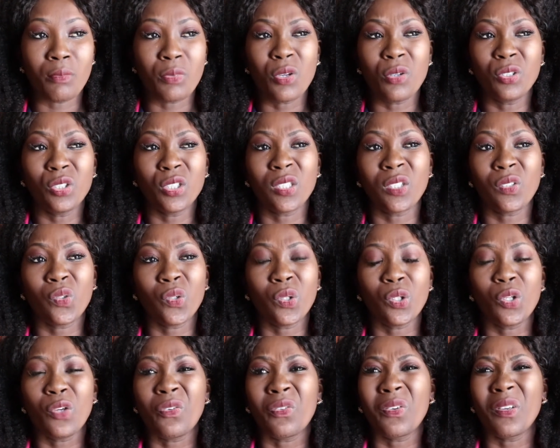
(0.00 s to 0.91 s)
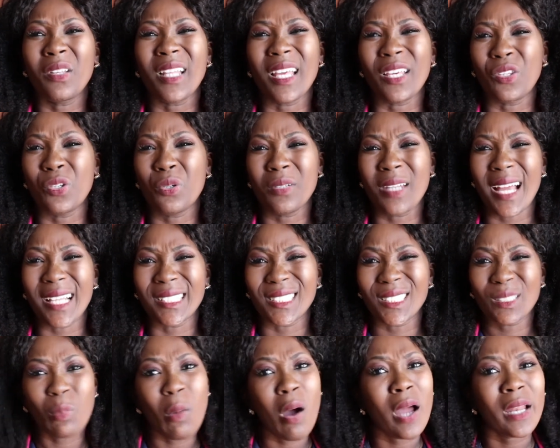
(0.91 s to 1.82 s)
you feel like you're not
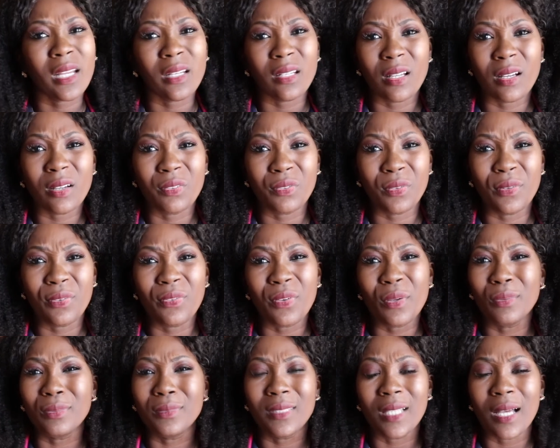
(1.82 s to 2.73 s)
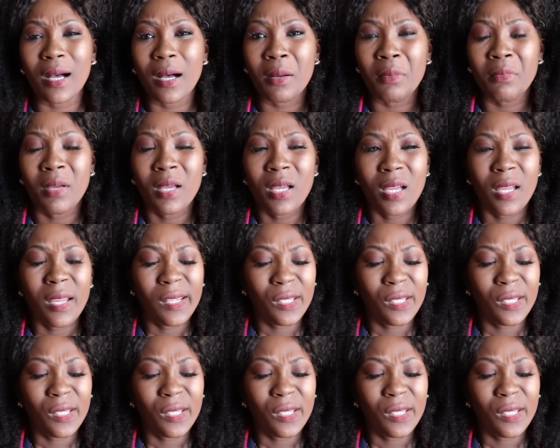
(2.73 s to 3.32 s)
smart enough. You feel dumb.